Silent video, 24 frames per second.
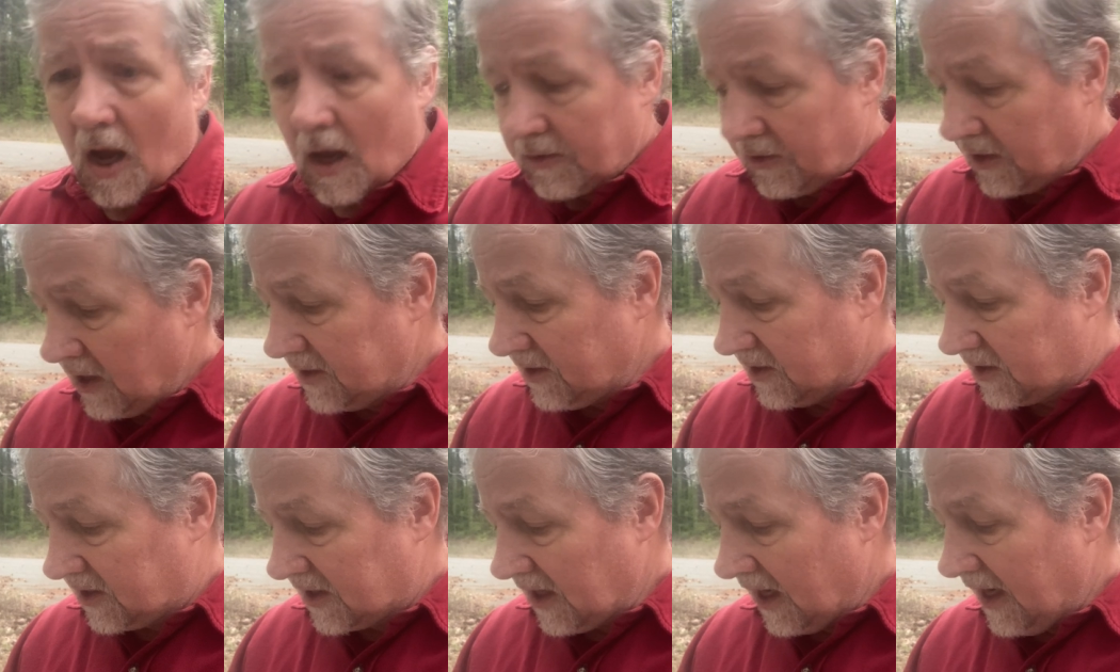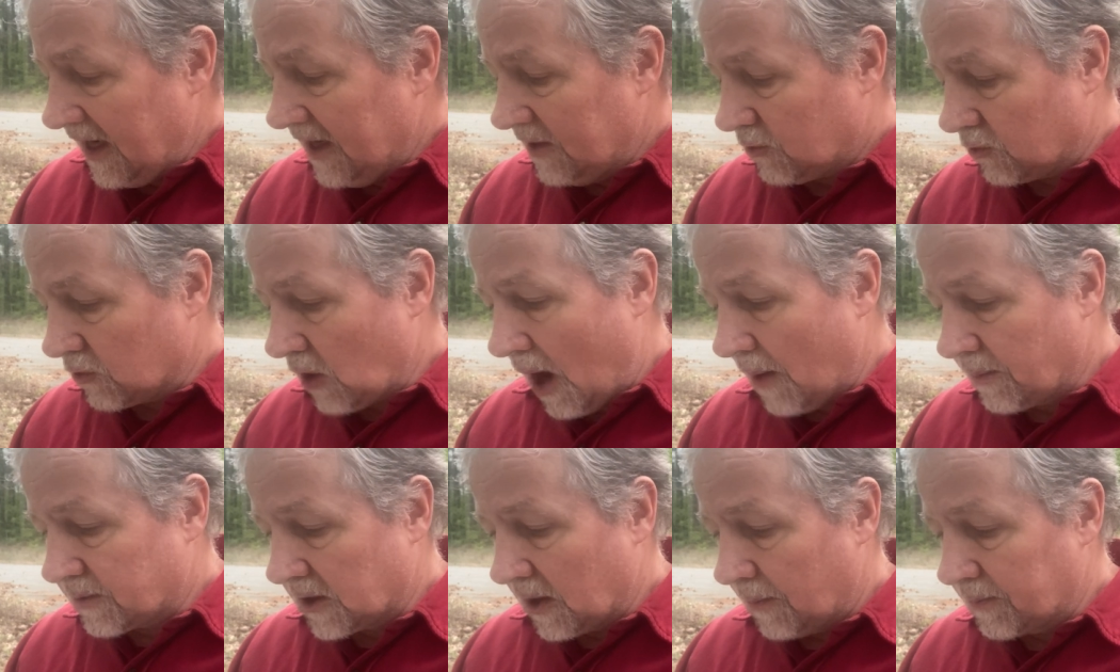didn't see and
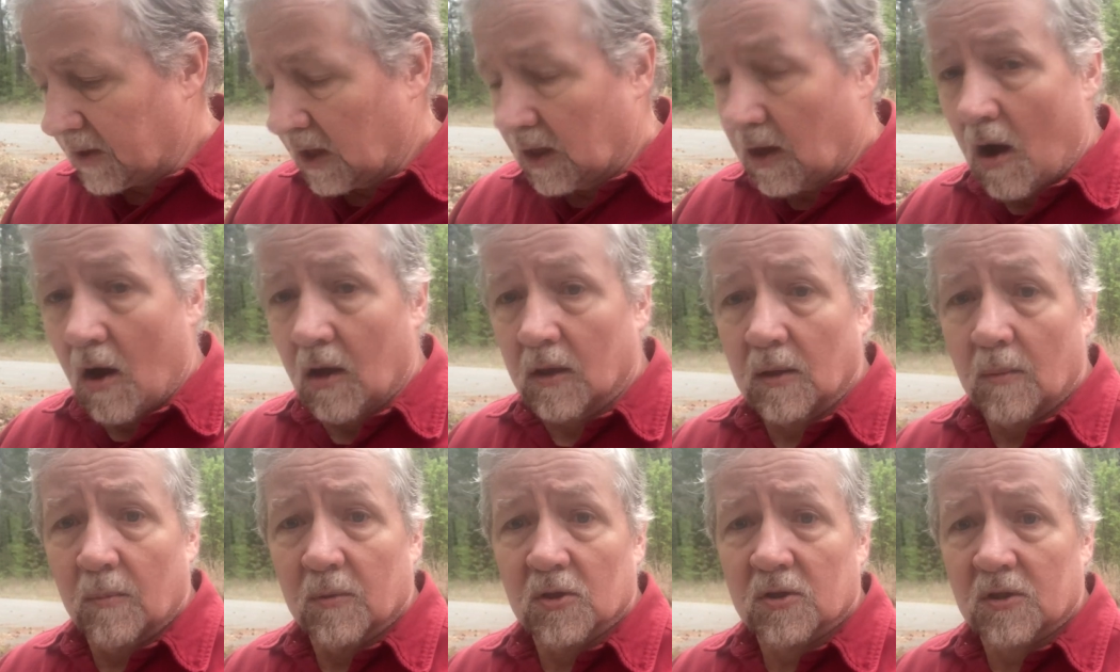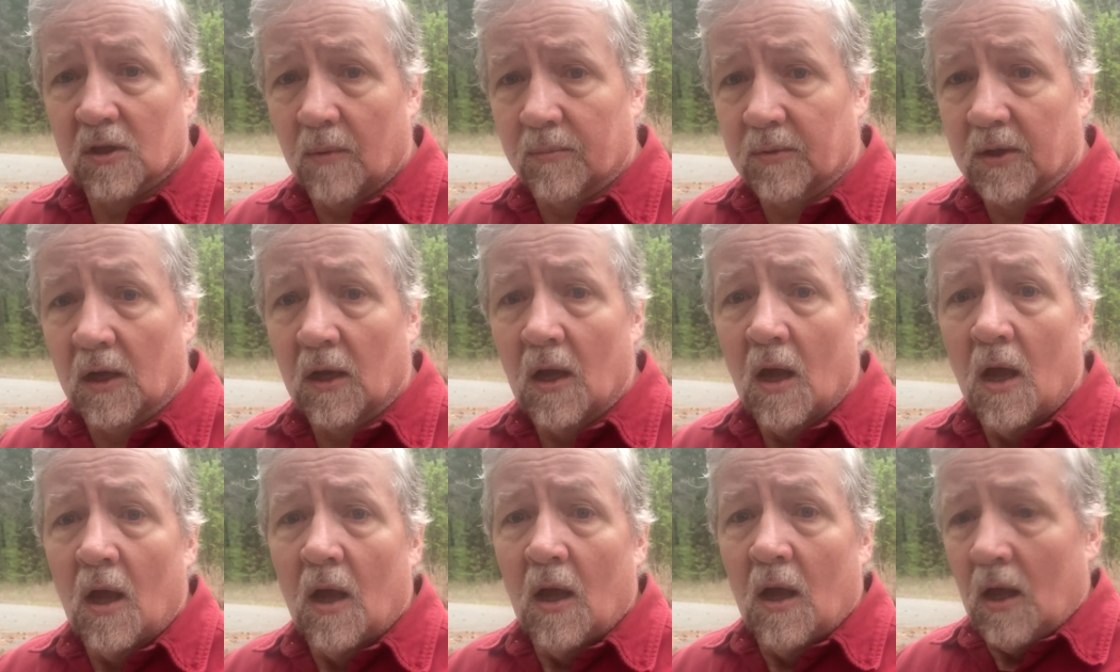dropped something on them or something,
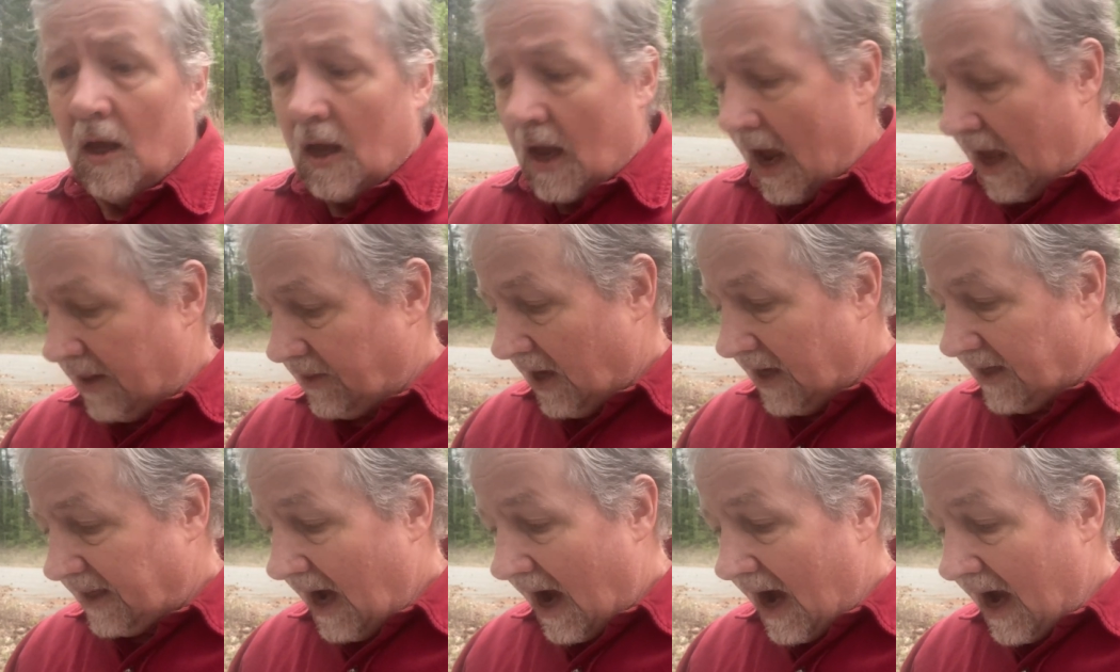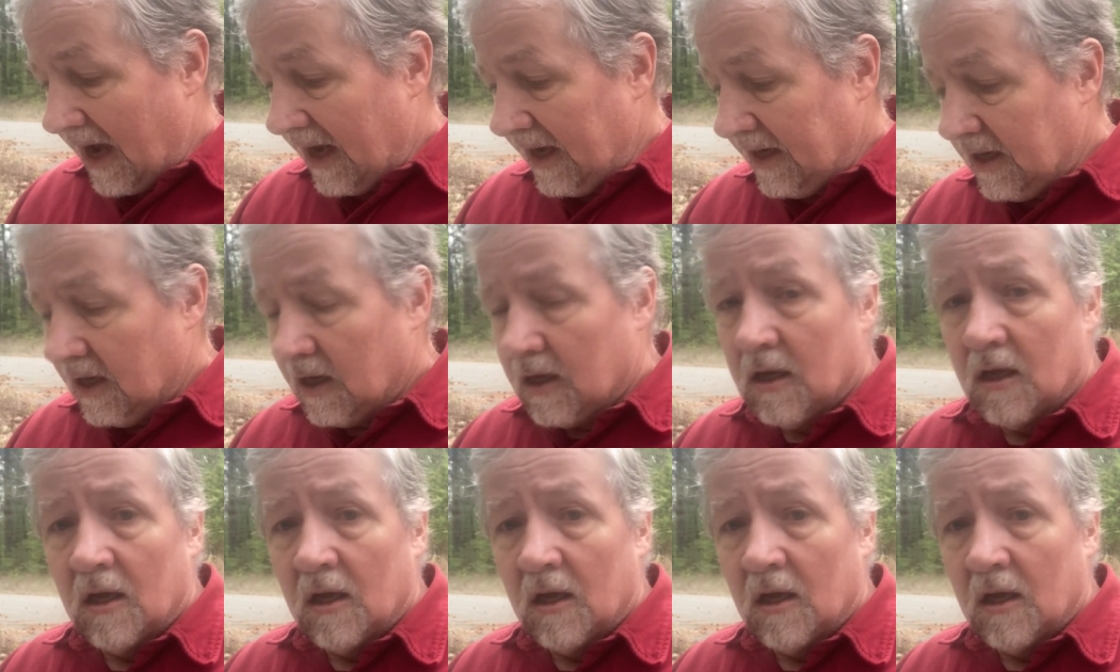and they died,